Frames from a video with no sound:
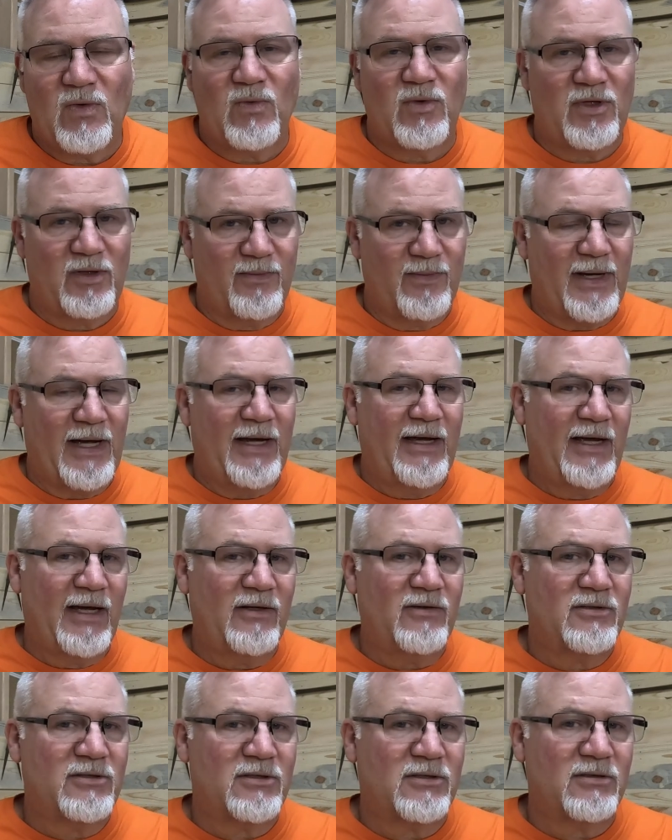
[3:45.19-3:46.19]
Well, in my
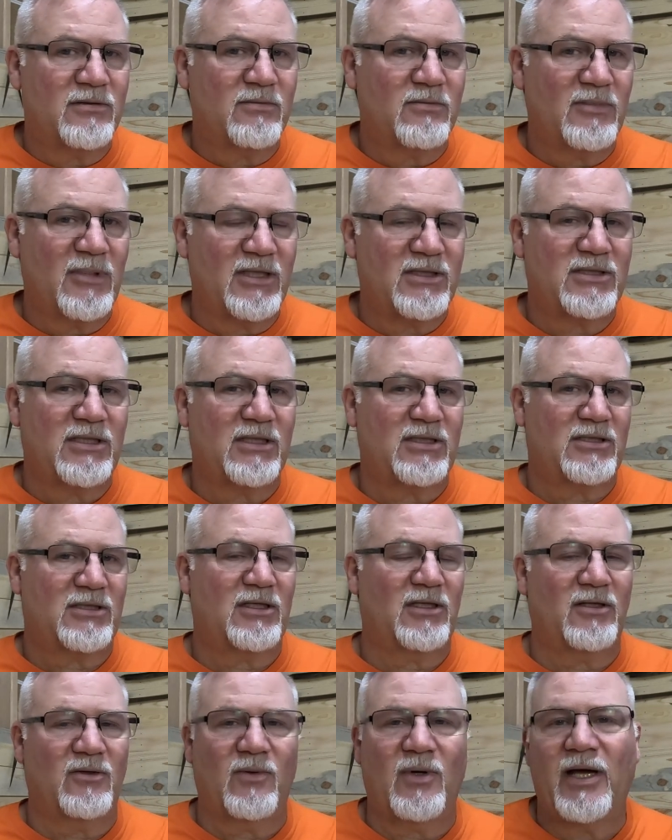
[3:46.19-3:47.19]
house, a 6
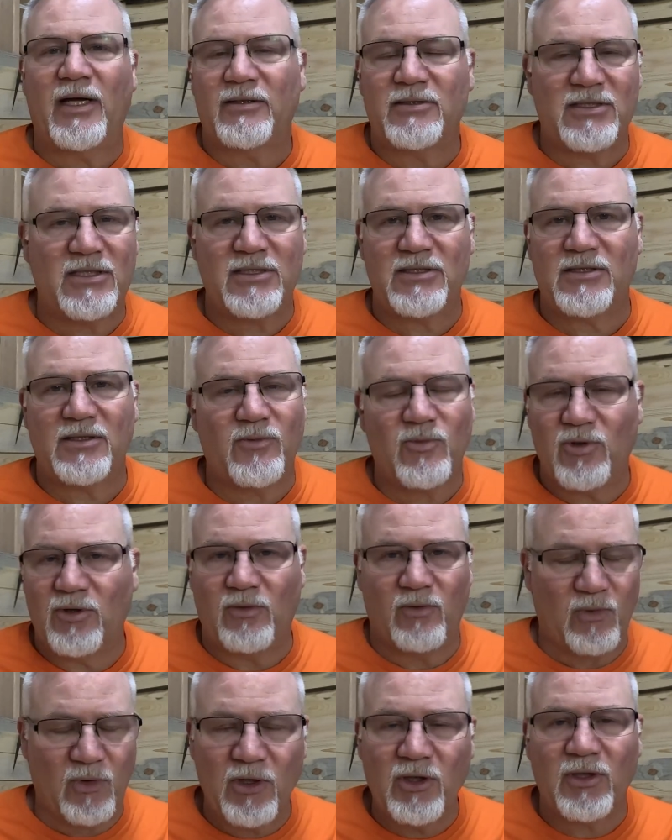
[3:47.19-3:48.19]
kilowatt system
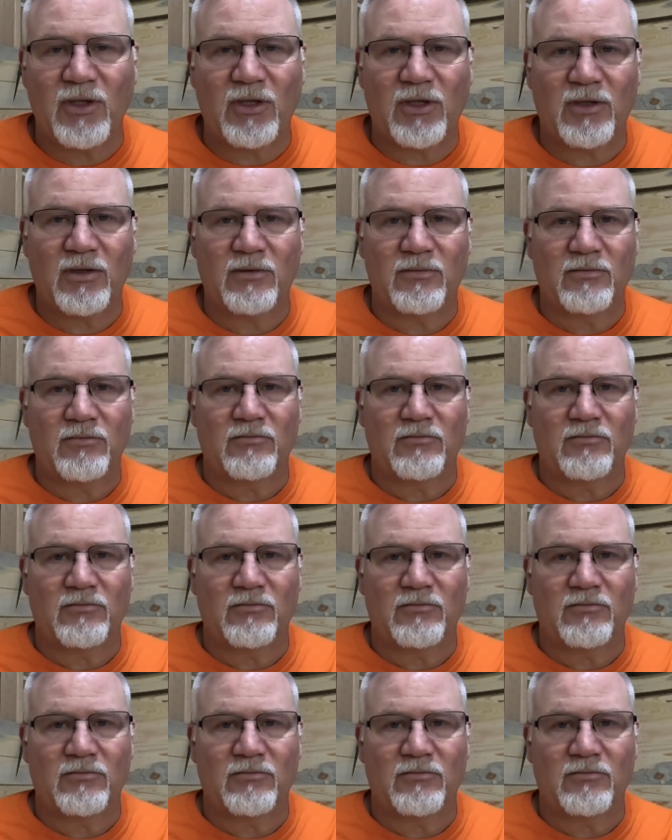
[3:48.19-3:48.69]
wouldn't work.